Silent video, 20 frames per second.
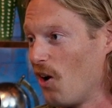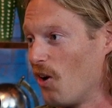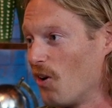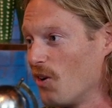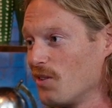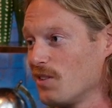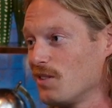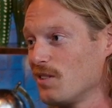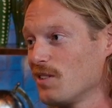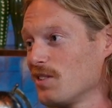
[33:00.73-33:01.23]

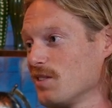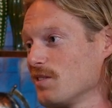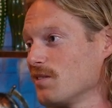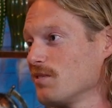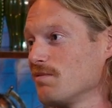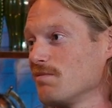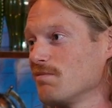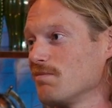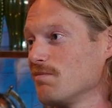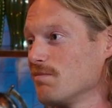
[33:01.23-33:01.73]
own
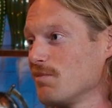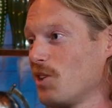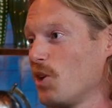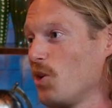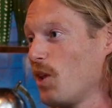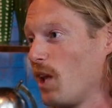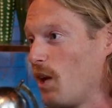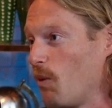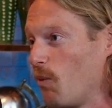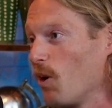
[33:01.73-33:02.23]

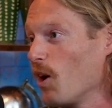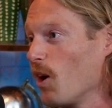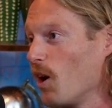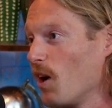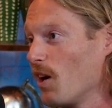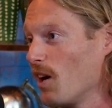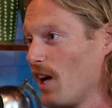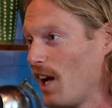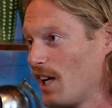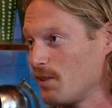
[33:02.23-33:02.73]
who they
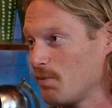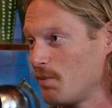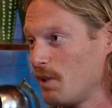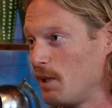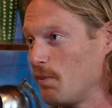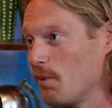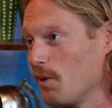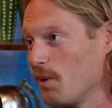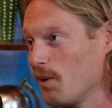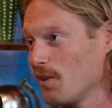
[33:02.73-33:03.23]
were as
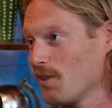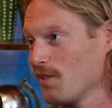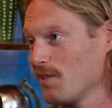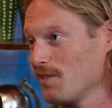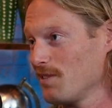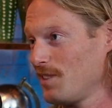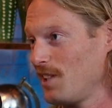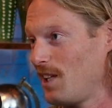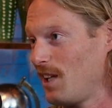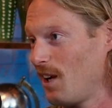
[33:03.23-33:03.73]
people,
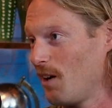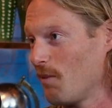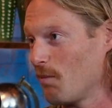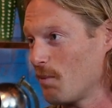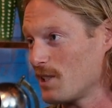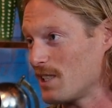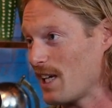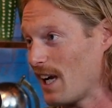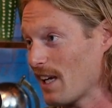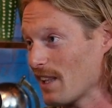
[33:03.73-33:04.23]

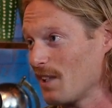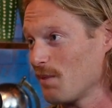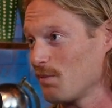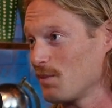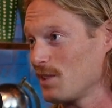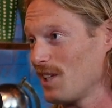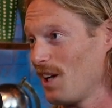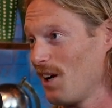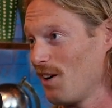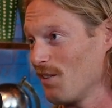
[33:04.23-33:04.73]
protect
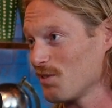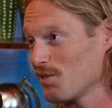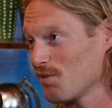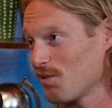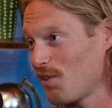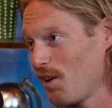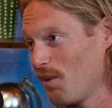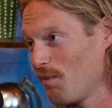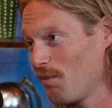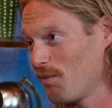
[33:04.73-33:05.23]
themselves
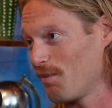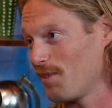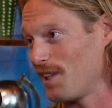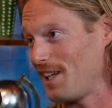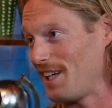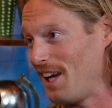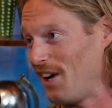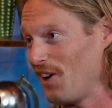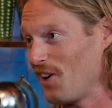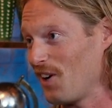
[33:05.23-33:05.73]
from
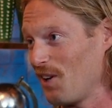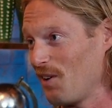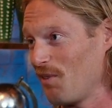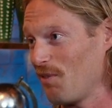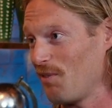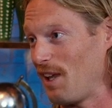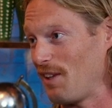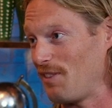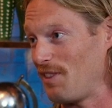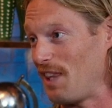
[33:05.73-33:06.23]
the
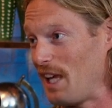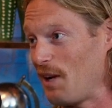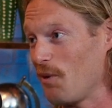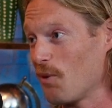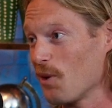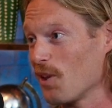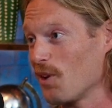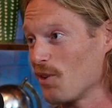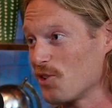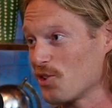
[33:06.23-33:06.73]
narrative that they
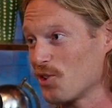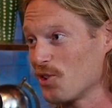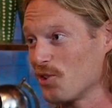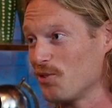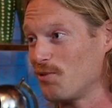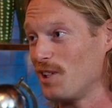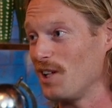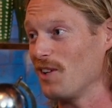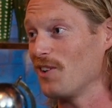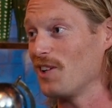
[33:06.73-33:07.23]
were the
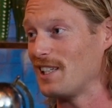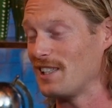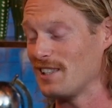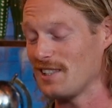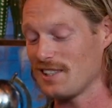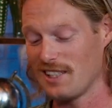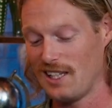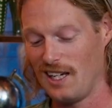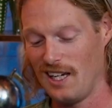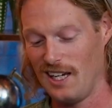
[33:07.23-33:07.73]
true
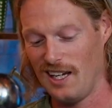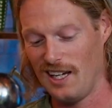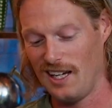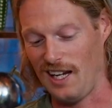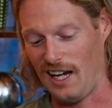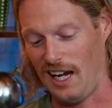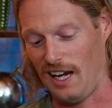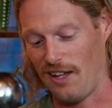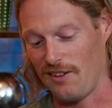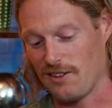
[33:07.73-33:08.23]
villains.
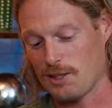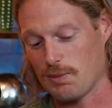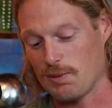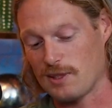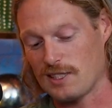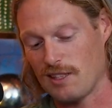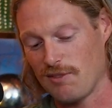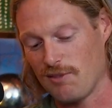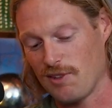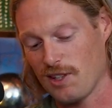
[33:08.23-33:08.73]
And
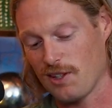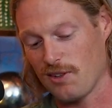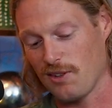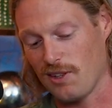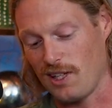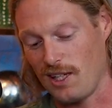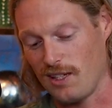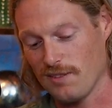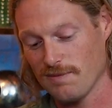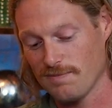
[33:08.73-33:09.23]

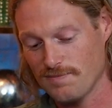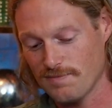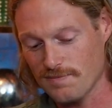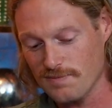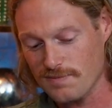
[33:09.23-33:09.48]
specifically,